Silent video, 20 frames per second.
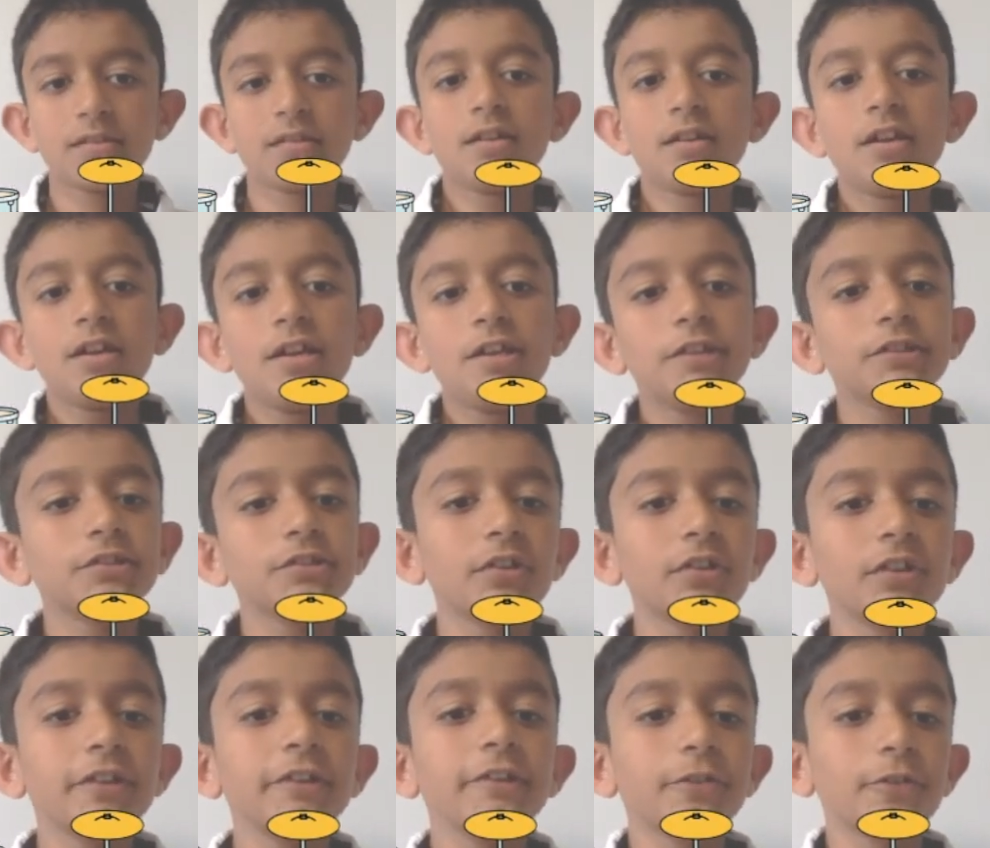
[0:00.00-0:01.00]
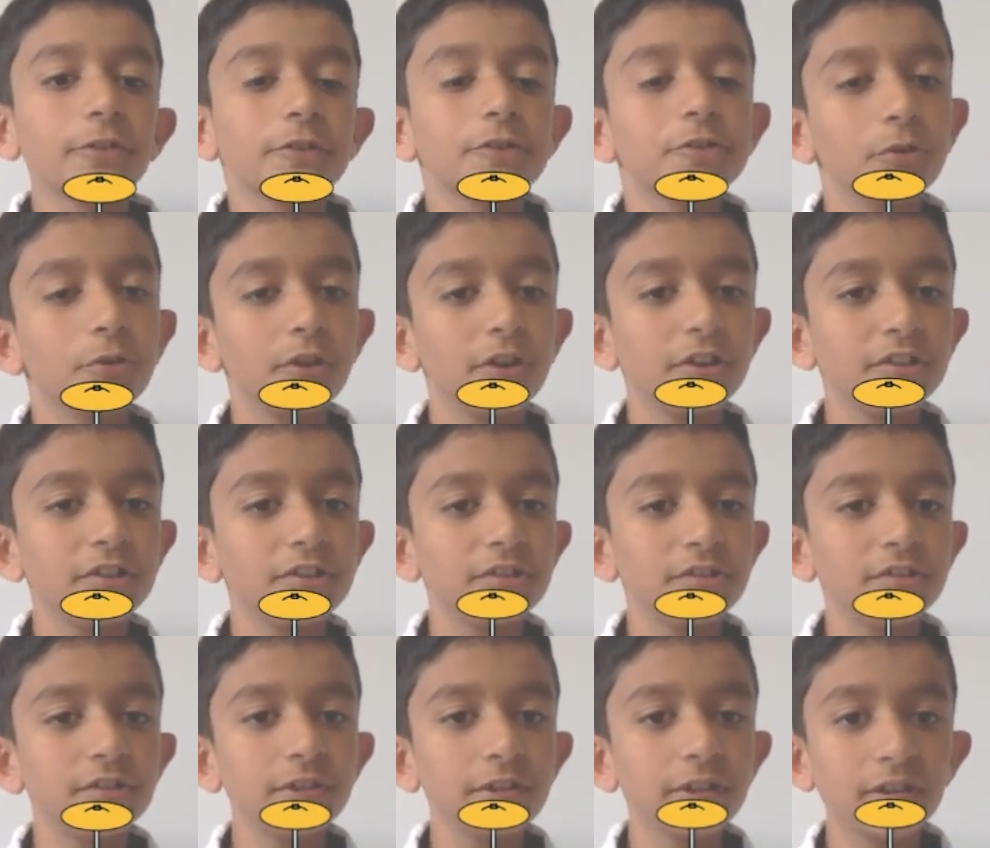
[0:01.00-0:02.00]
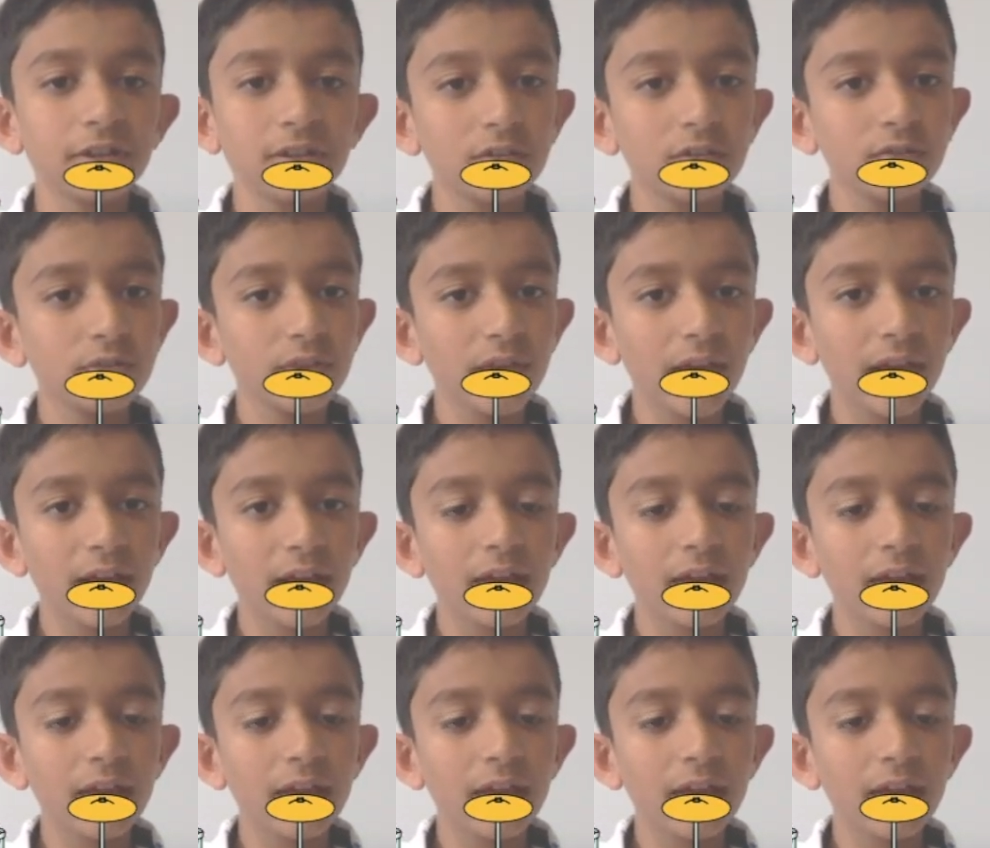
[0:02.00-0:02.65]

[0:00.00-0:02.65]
this is really your choice. You can do that.